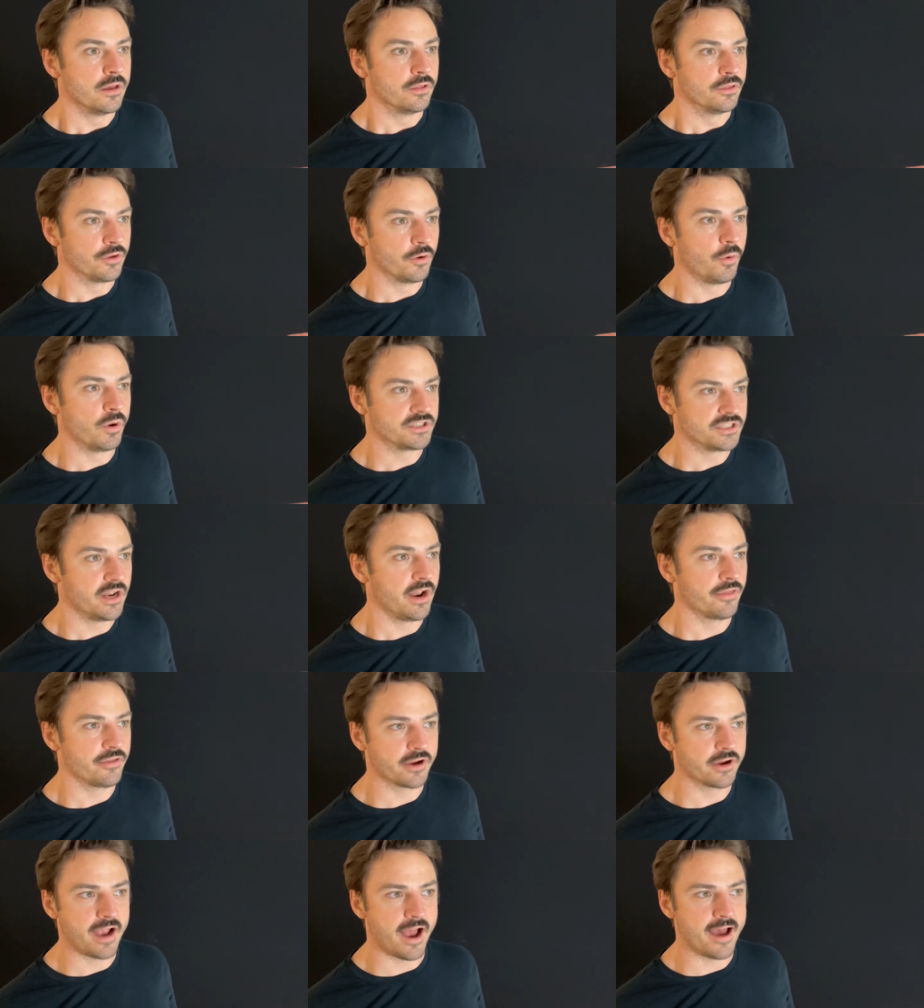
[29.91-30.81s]
There was
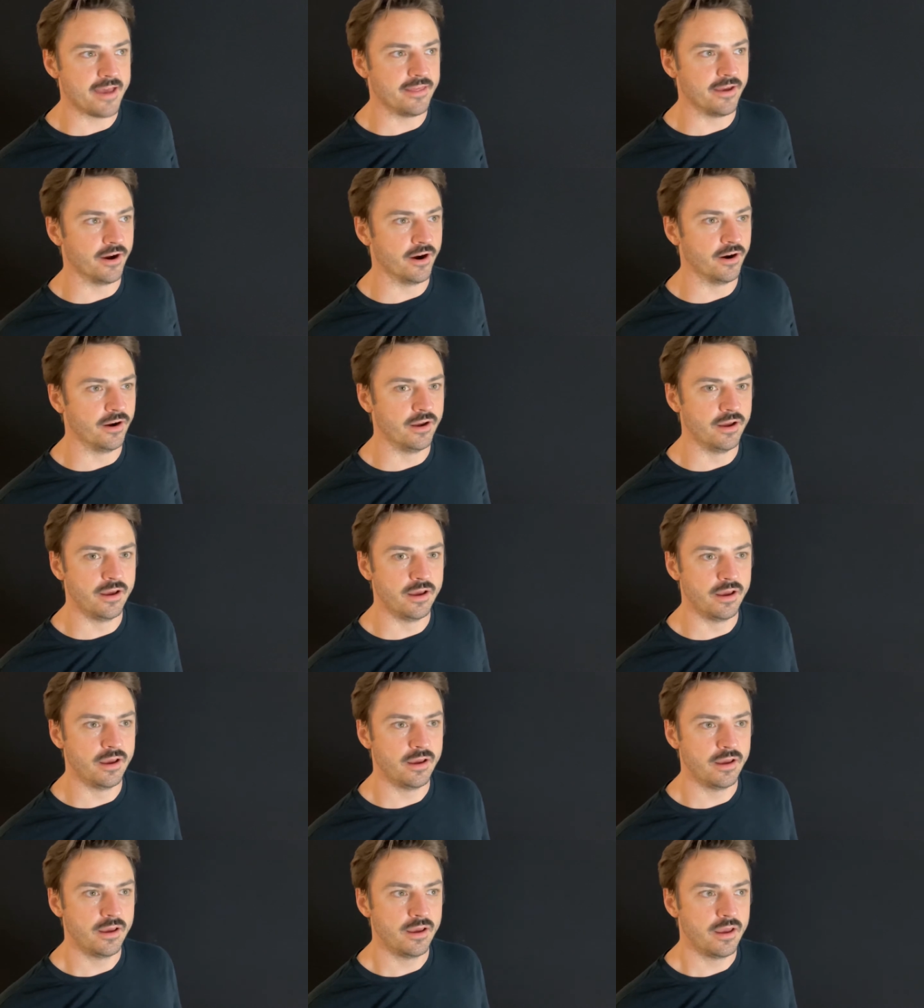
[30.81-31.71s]
another guy there.
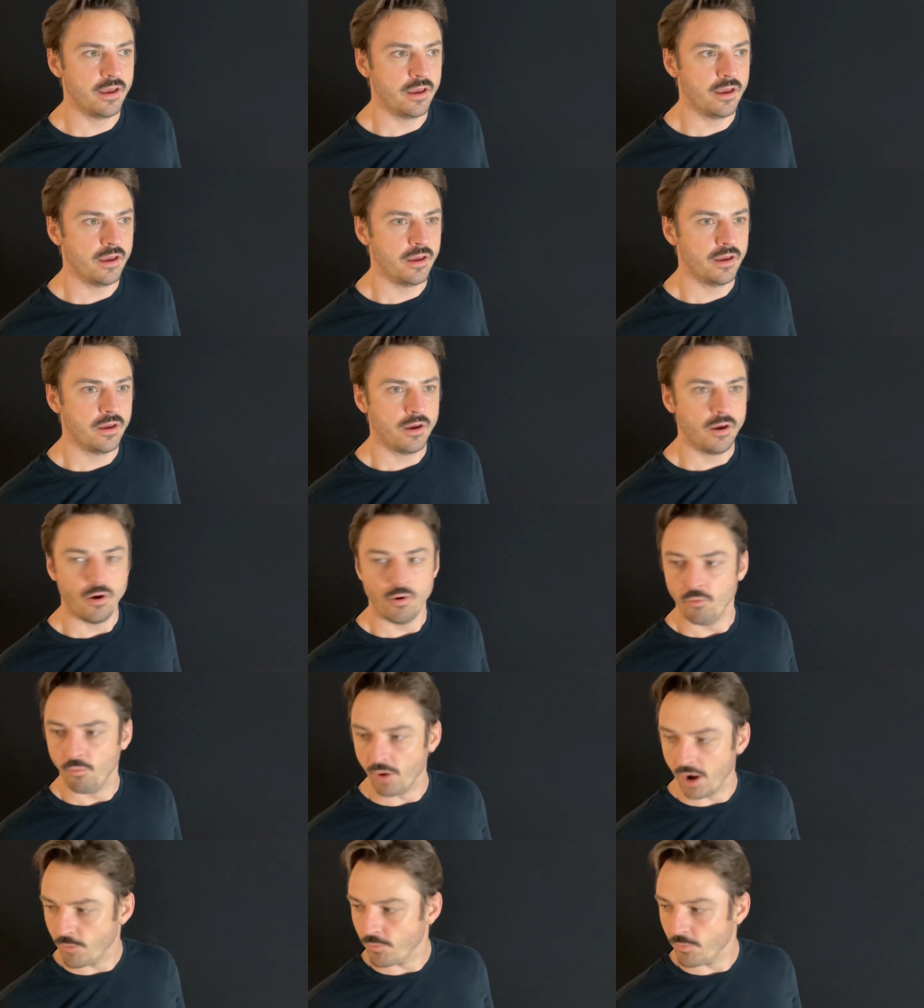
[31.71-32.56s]
When